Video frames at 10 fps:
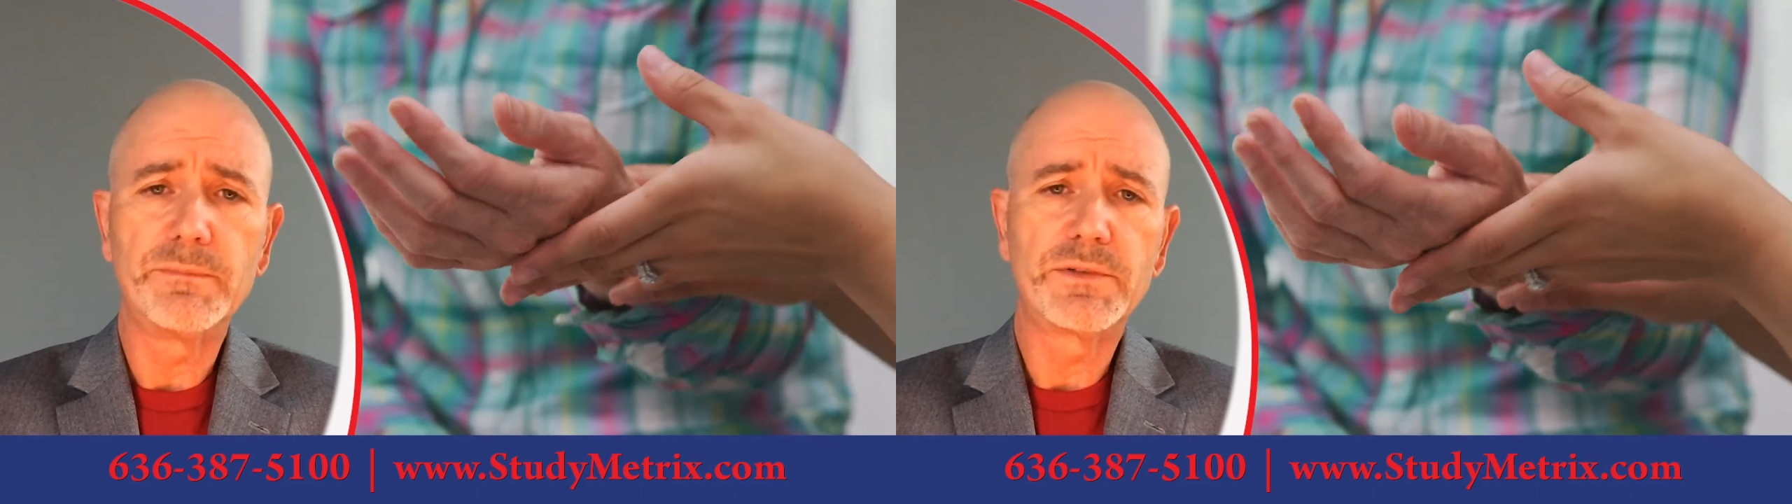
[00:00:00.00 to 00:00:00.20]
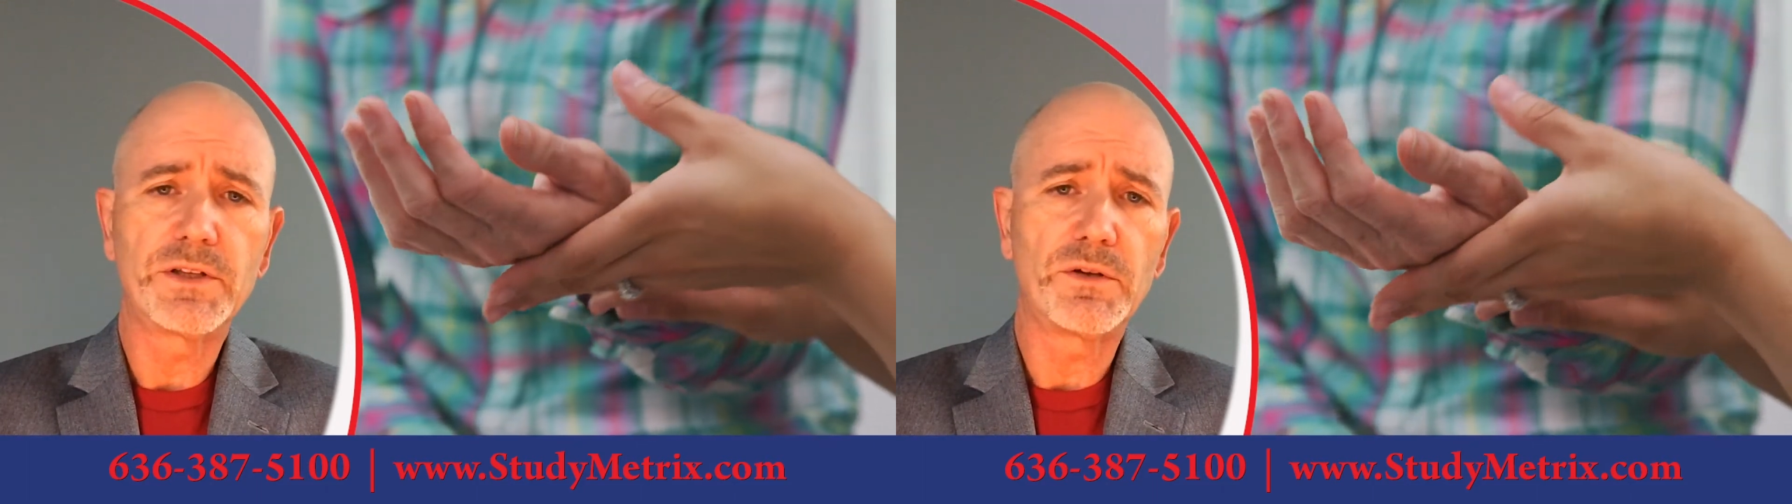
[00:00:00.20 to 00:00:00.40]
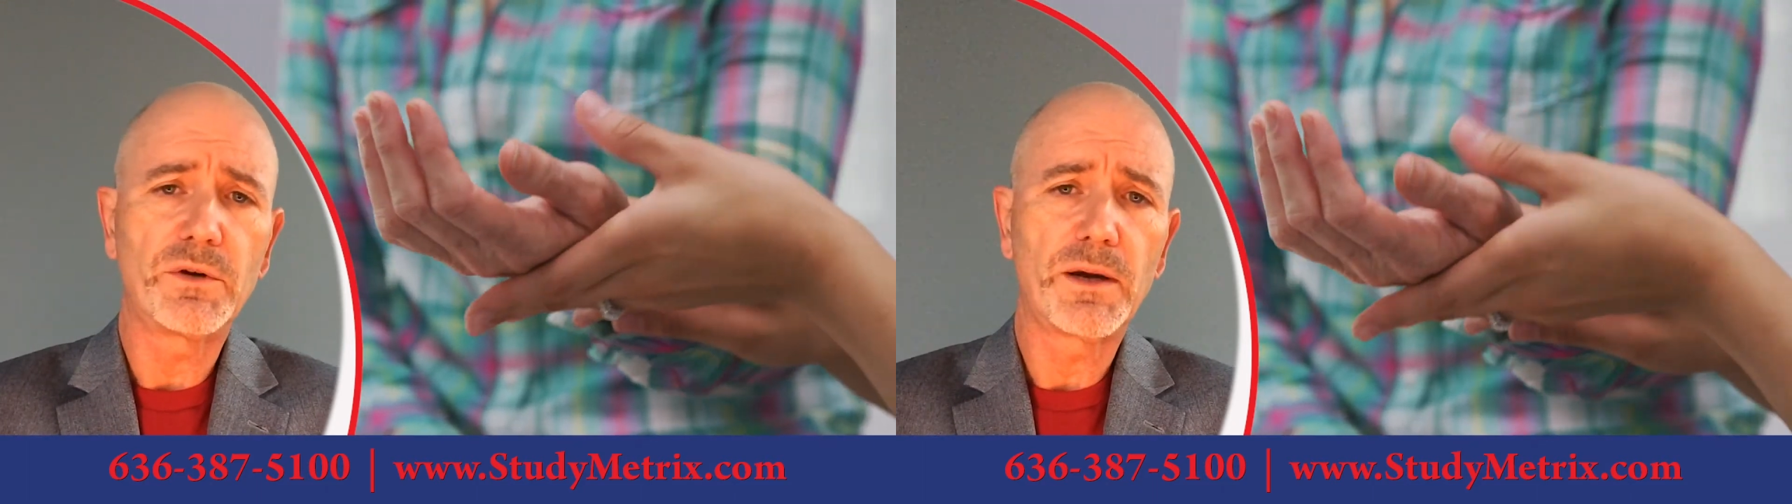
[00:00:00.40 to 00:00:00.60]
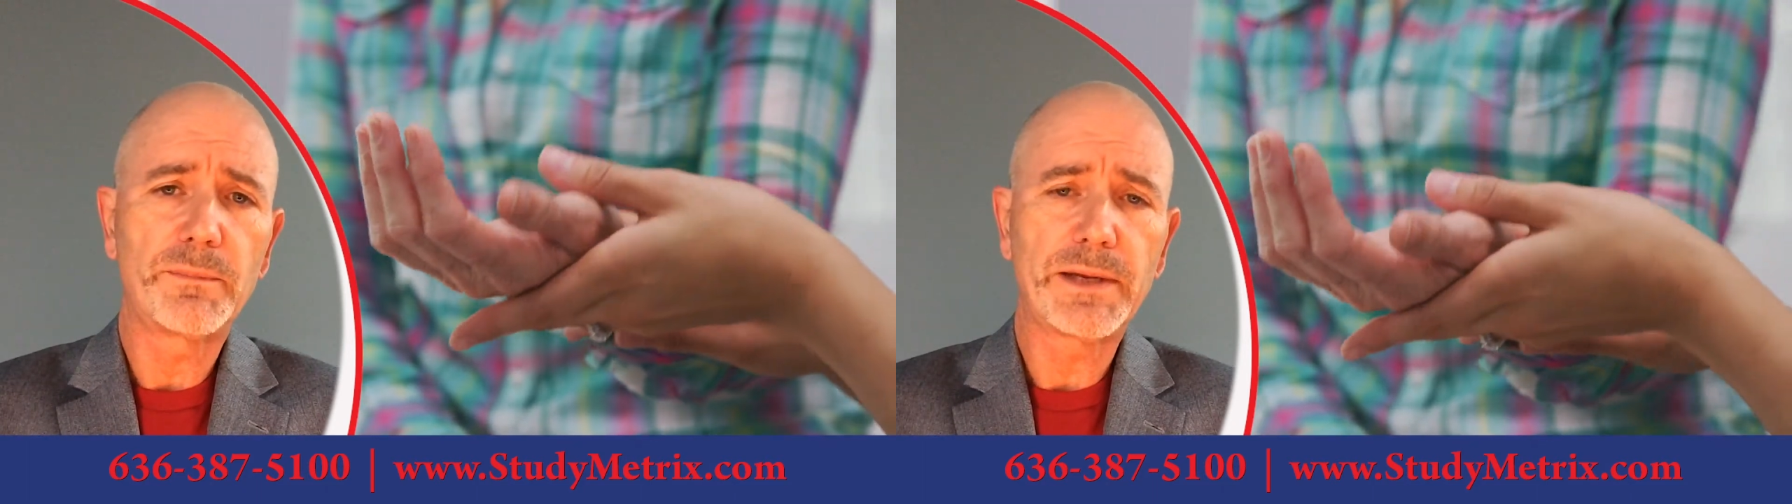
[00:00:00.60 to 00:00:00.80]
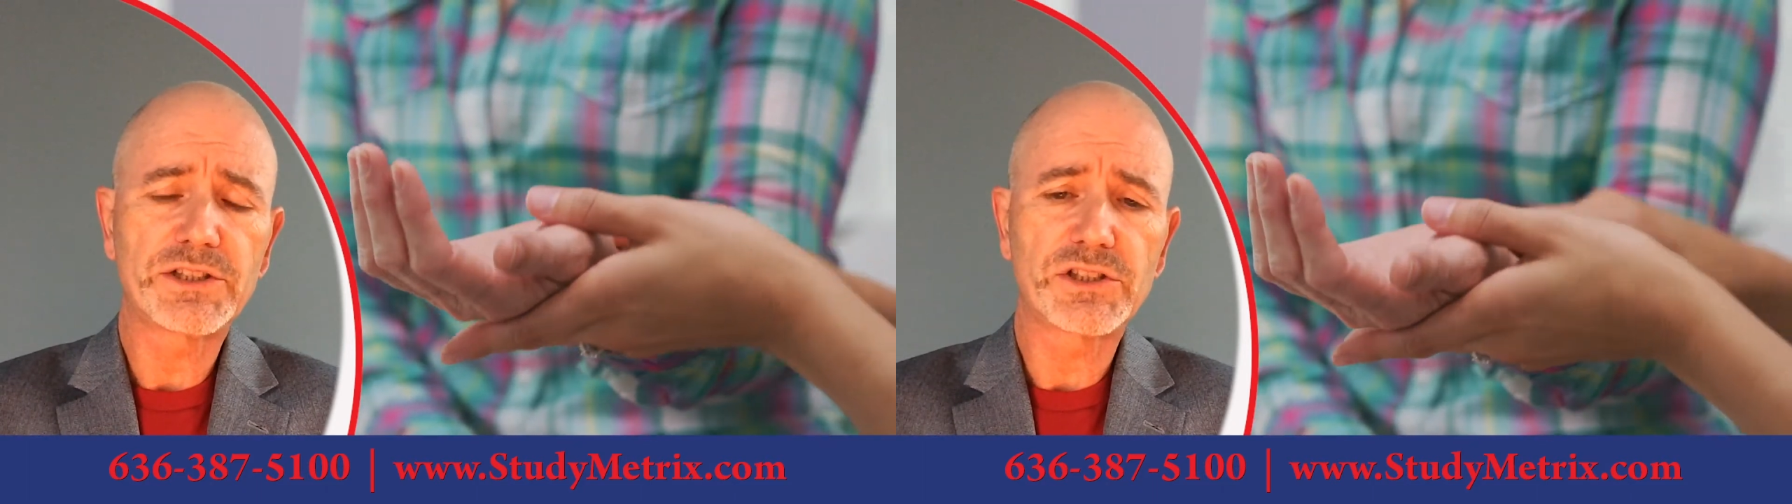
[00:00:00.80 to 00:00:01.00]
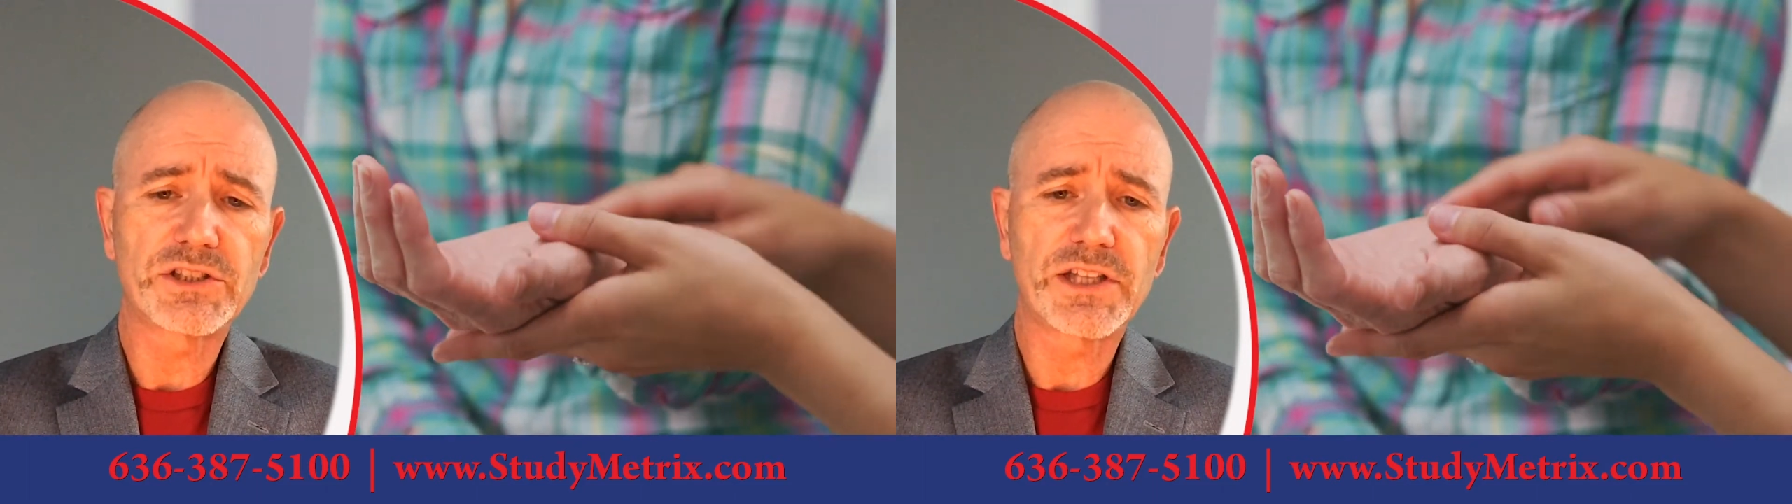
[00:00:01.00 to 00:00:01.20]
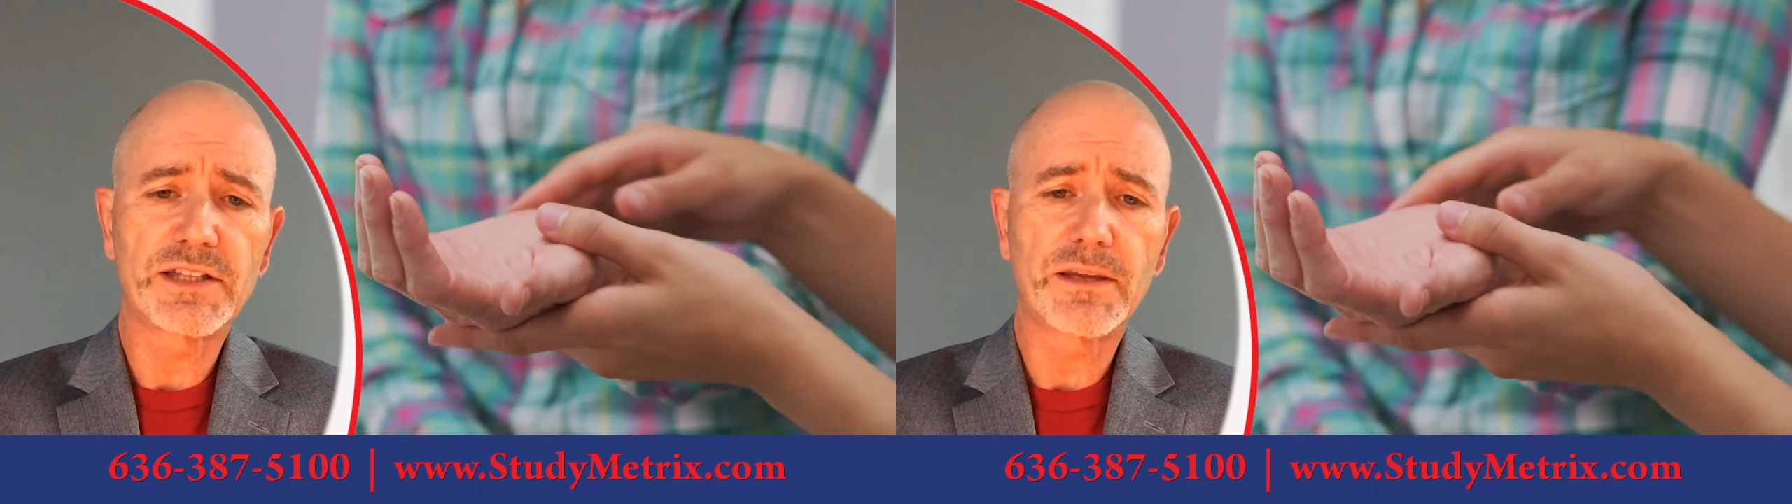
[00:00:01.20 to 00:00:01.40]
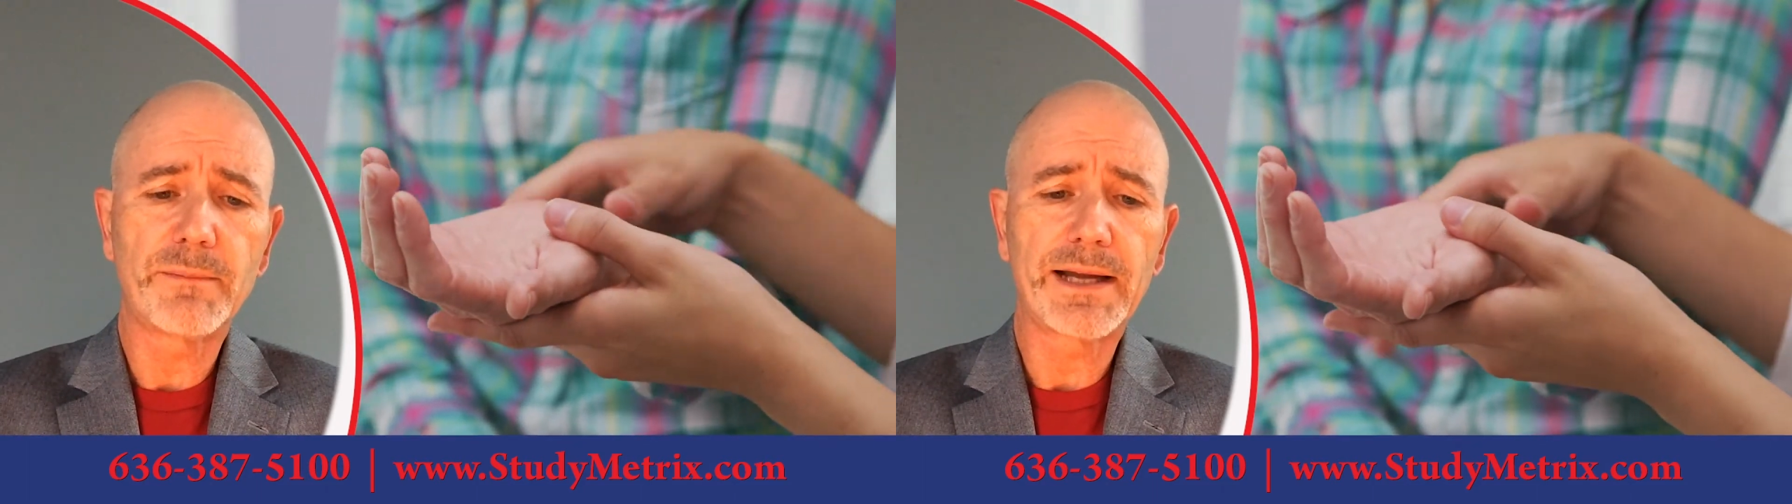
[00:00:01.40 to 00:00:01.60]
to patients
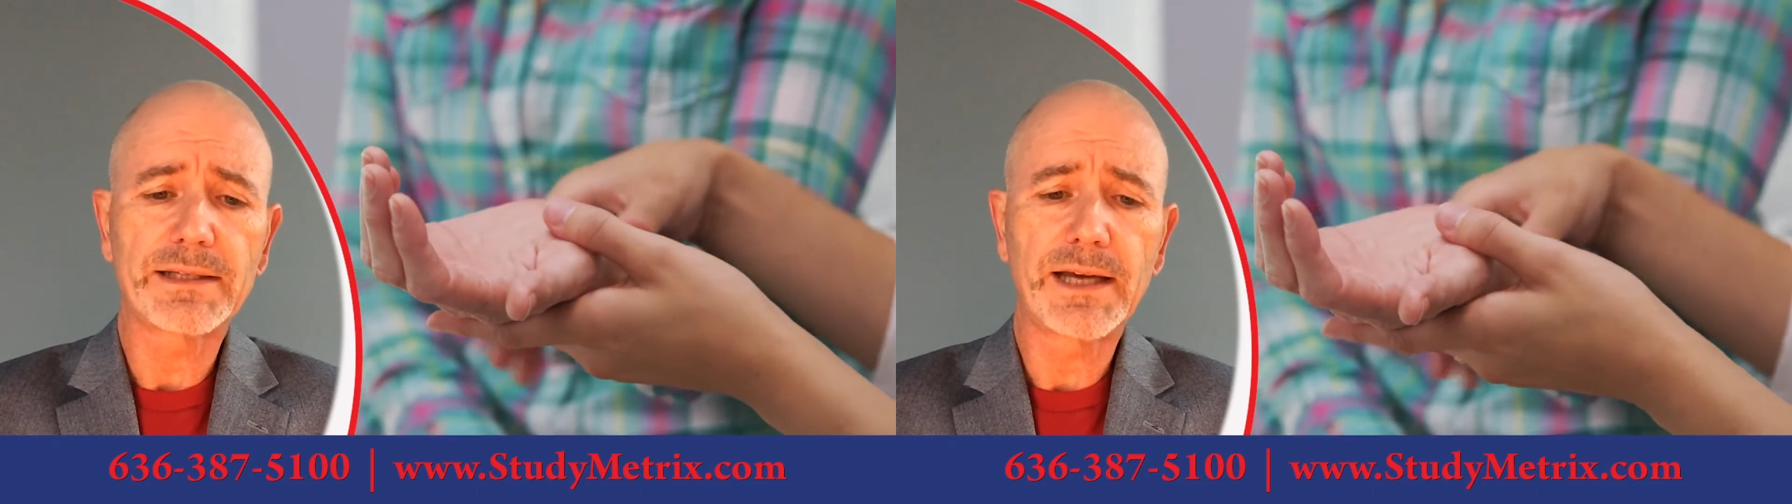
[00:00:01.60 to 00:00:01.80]
that they might